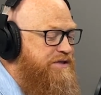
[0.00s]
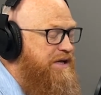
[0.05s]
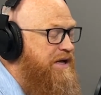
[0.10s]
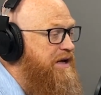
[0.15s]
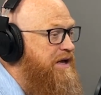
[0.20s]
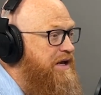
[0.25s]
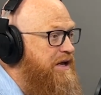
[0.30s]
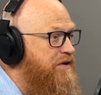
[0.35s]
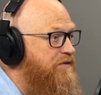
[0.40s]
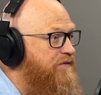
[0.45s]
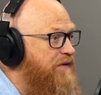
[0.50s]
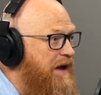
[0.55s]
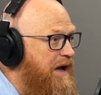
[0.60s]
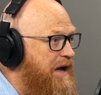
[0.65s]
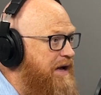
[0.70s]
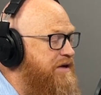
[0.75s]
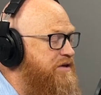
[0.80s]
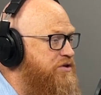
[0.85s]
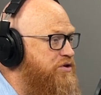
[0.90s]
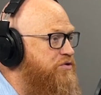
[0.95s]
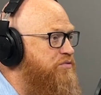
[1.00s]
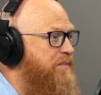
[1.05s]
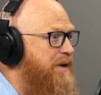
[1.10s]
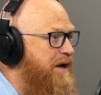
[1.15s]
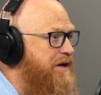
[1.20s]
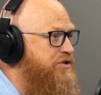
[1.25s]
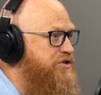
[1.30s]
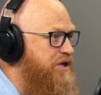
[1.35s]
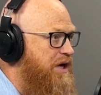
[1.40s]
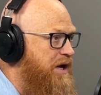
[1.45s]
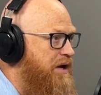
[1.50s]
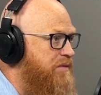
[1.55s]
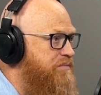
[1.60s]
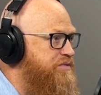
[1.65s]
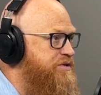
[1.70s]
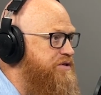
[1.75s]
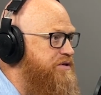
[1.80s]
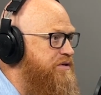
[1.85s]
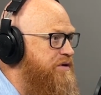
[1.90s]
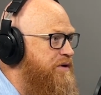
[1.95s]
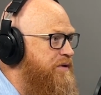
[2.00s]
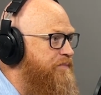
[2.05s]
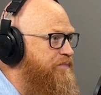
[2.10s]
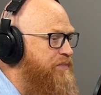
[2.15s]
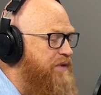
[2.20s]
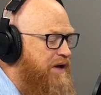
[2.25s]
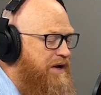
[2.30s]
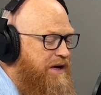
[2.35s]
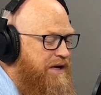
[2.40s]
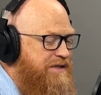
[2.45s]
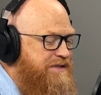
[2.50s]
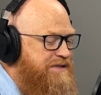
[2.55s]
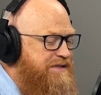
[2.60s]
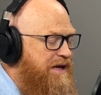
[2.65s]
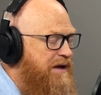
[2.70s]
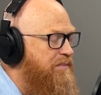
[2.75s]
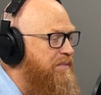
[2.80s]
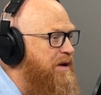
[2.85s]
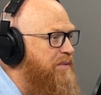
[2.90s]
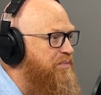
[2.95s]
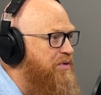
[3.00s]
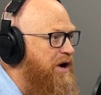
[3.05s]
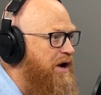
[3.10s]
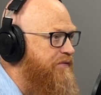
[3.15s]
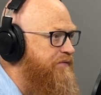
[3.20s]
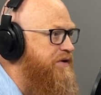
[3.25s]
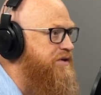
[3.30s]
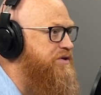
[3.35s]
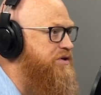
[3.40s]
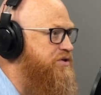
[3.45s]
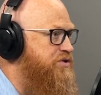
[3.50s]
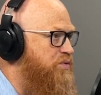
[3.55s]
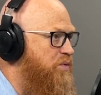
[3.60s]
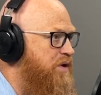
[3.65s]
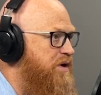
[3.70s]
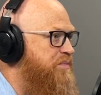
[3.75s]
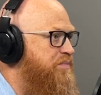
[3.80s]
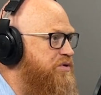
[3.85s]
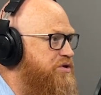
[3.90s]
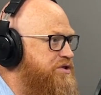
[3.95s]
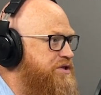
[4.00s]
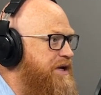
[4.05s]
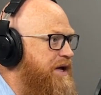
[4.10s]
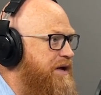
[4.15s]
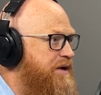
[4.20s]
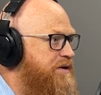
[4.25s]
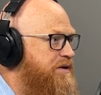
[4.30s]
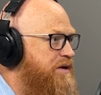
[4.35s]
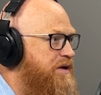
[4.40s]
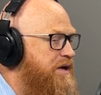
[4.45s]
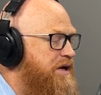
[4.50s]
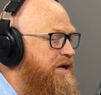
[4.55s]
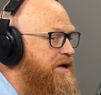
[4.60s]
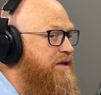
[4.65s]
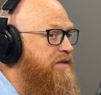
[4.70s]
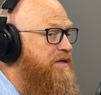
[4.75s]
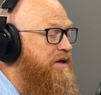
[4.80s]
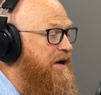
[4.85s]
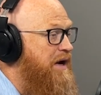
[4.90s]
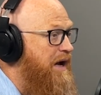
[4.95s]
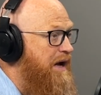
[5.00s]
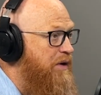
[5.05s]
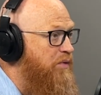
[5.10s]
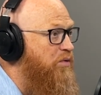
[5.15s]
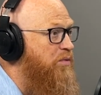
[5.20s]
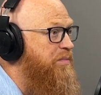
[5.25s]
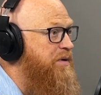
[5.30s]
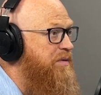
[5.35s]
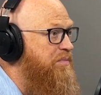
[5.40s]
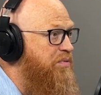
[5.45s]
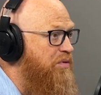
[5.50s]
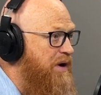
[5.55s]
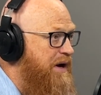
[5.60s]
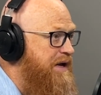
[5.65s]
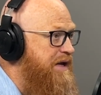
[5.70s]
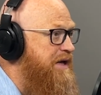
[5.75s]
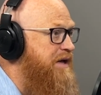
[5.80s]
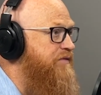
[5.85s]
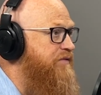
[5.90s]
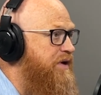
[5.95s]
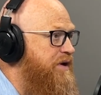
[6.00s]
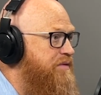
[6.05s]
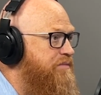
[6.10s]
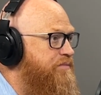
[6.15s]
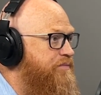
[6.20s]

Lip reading: that if I do my jobs and I set my profit to 20%, then I will be break even.